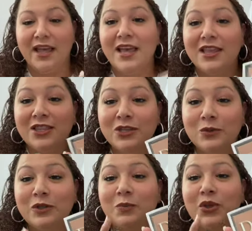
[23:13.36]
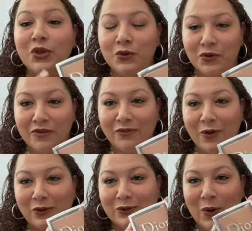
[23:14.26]
This was
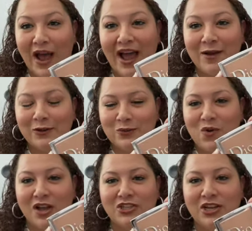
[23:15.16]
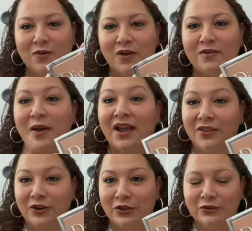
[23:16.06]
beautiful. So I was watching one of my
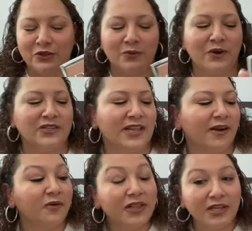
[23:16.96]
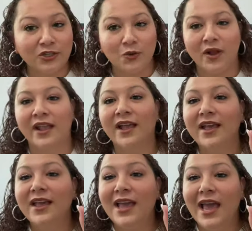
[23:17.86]
other YouTubers that I really enjoy,
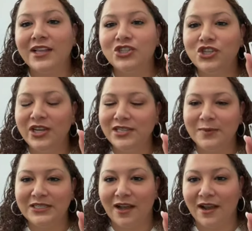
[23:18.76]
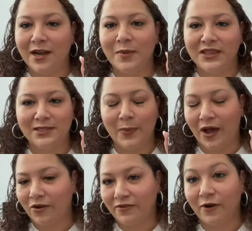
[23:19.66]
and she has been talking about this
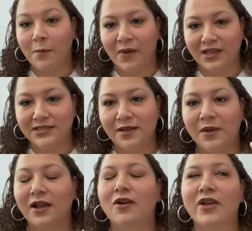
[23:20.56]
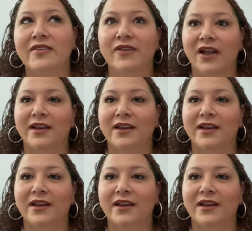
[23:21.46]
powder for months. I'm like, okay, fine.